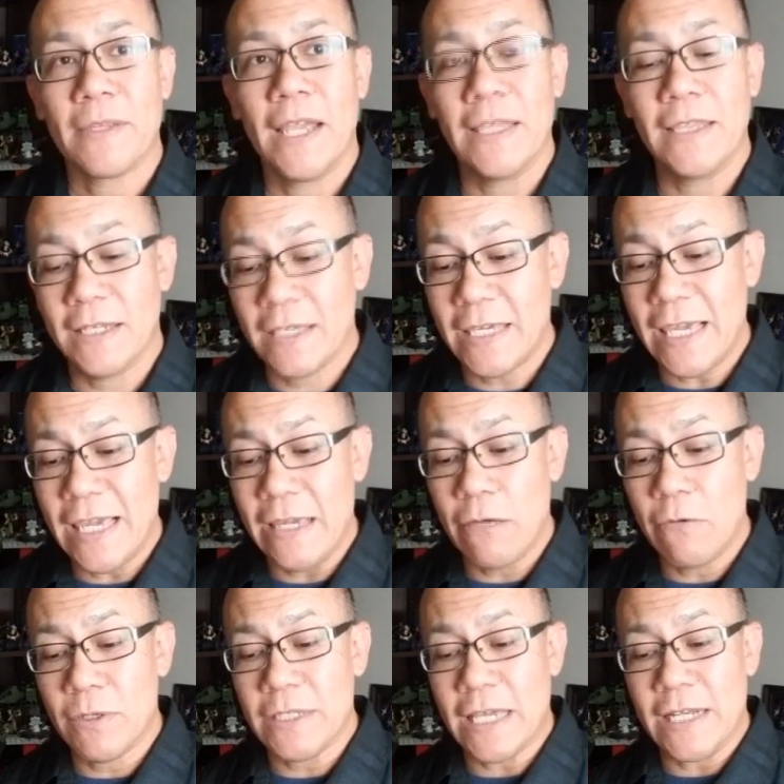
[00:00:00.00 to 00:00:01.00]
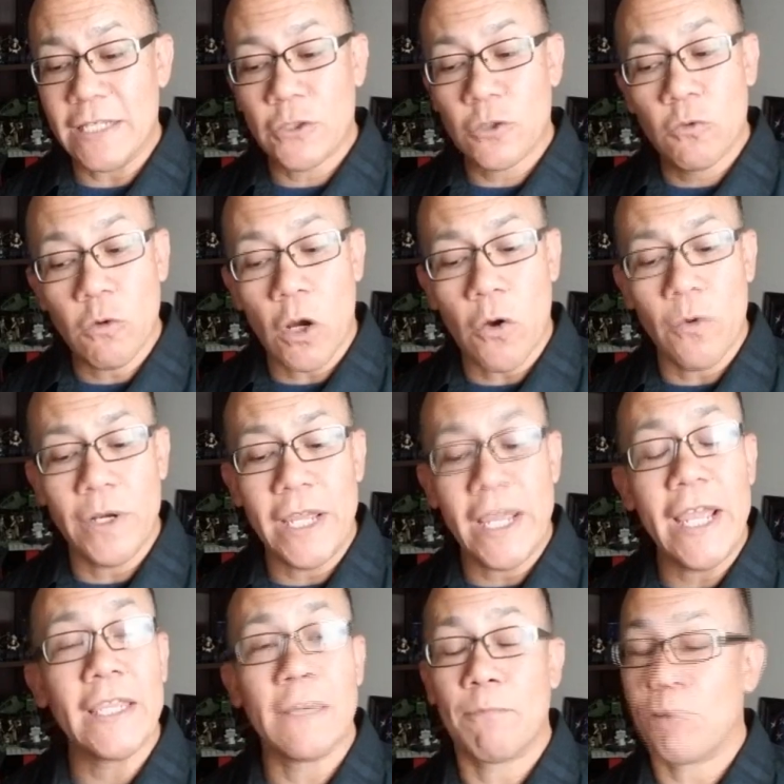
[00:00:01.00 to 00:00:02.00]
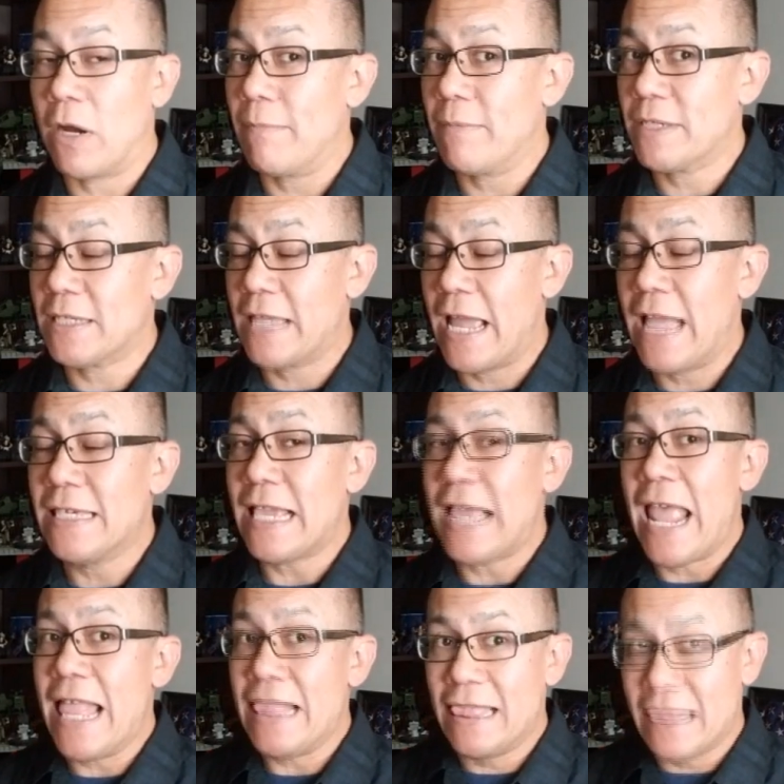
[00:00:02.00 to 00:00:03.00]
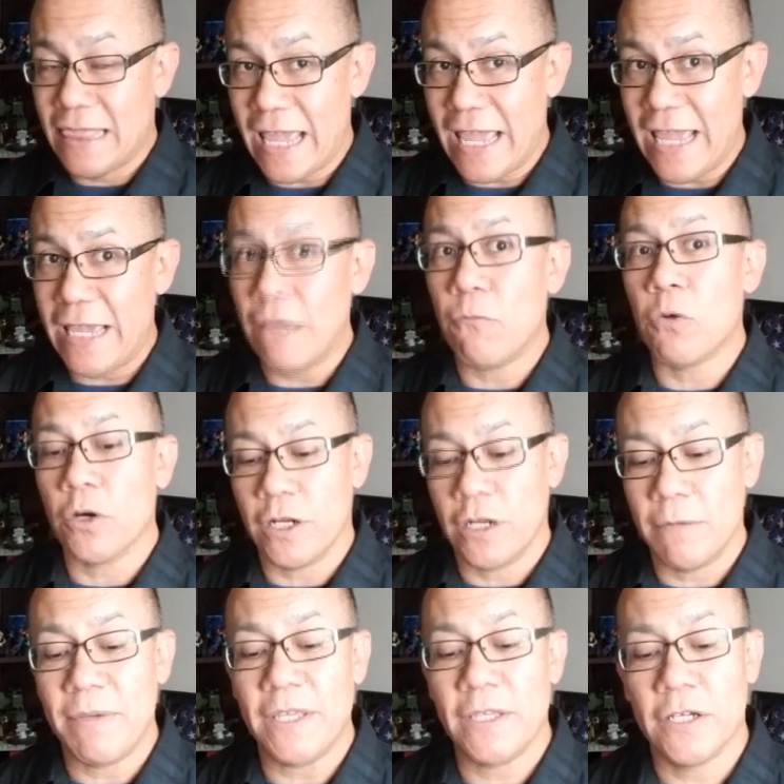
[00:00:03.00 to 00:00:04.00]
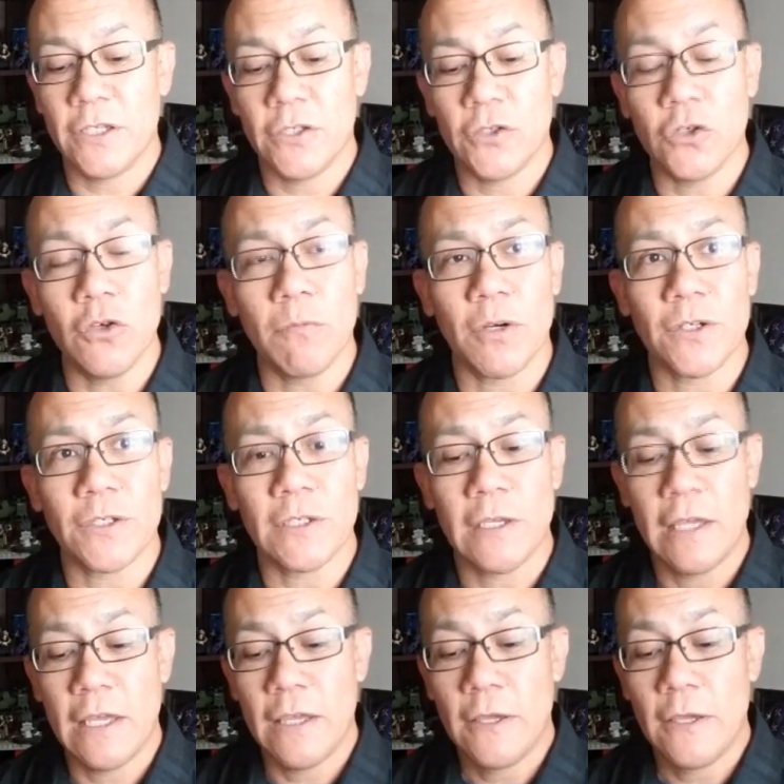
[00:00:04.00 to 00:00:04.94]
And the key was that it's grown in the promised lands, and they were going to be the consumers.